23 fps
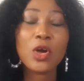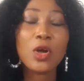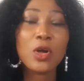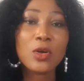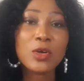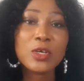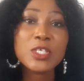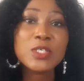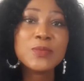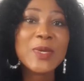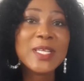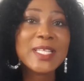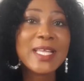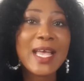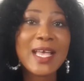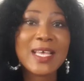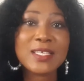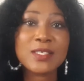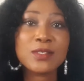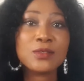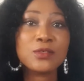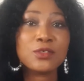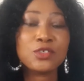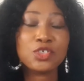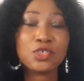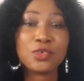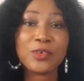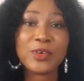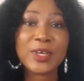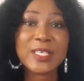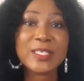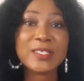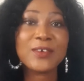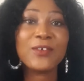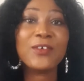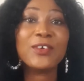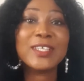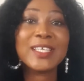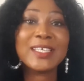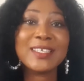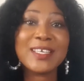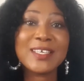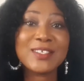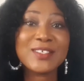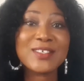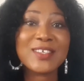Your husband has no choice
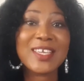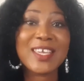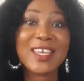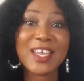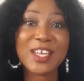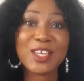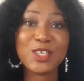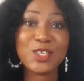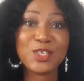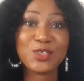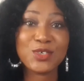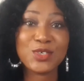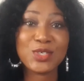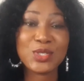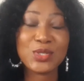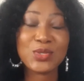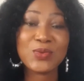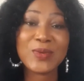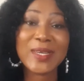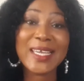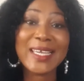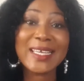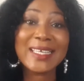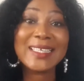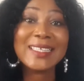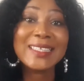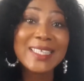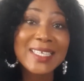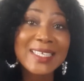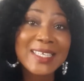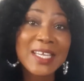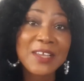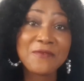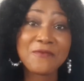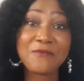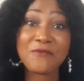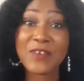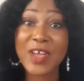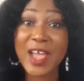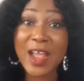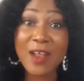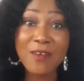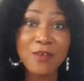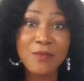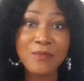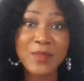other than to get used to a clean
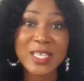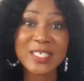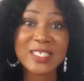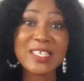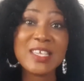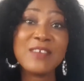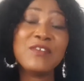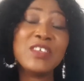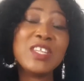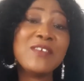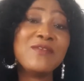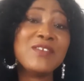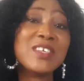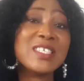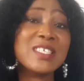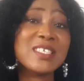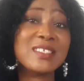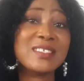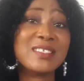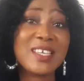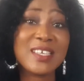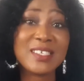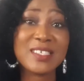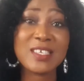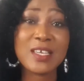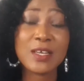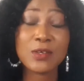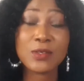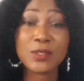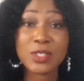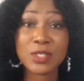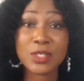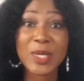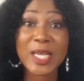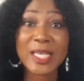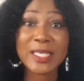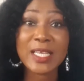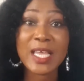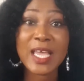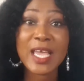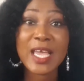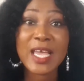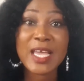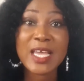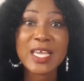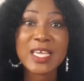environment, even if he's a dirty
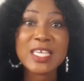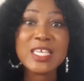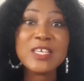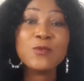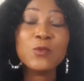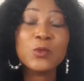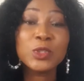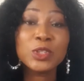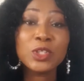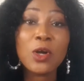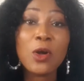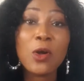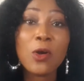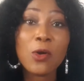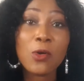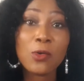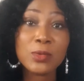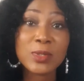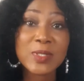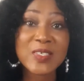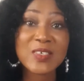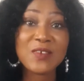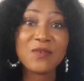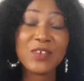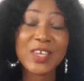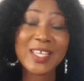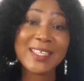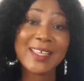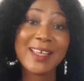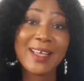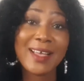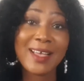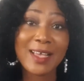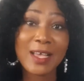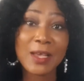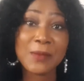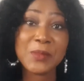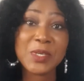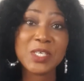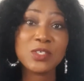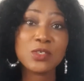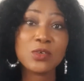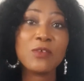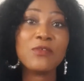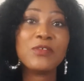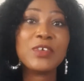husband. He would cultivate the
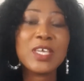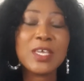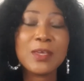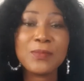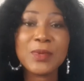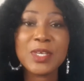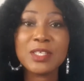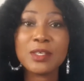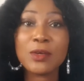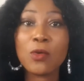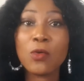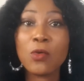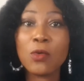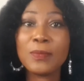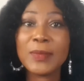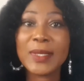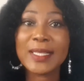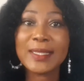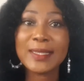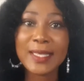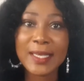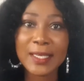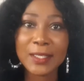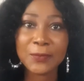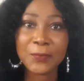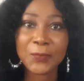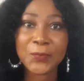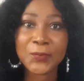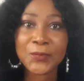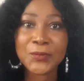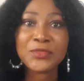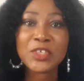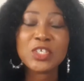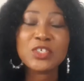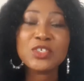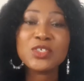habit of keeping the home clean.